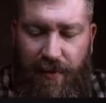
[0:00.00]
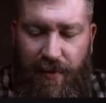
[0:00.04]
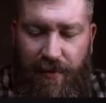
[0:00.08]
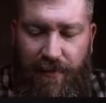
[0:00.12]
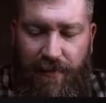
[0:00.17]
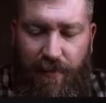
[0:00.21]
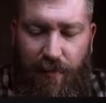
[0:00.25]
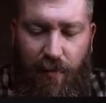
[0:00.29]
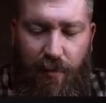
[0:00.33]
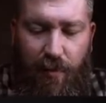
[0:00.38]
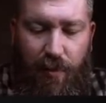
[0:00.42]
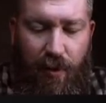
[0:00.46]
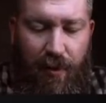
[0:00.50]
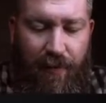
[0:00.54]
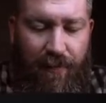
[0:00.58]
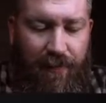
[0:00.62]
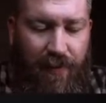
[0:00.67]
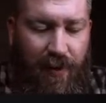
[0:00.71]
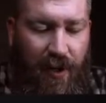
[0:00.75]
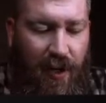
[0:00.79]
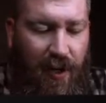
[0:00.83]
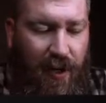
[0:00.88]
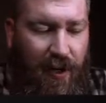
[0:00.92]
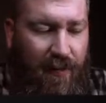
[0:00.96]

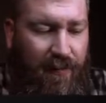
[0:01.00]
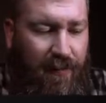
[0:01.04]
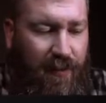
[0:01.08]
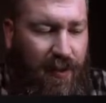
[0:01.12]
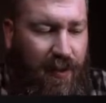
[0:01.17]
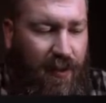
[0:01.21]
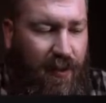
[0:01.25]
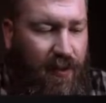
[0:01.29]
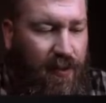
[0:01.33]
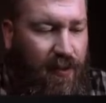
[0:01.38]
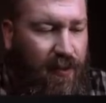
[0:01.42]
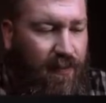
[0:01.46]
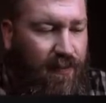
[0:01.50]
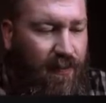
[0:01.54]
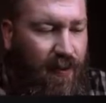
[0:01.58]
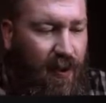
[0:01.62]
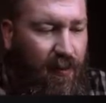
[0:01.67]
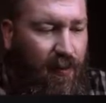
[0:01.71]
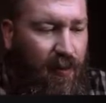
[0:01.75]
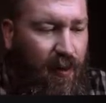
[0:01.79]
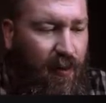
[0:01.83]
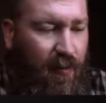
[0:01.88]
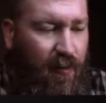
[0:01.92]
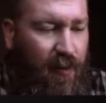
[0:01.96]
4.5 and the
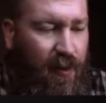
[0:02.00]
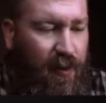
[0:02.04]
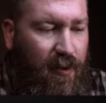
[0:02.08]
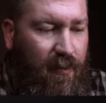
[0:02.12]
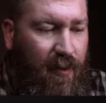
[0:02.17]
5.1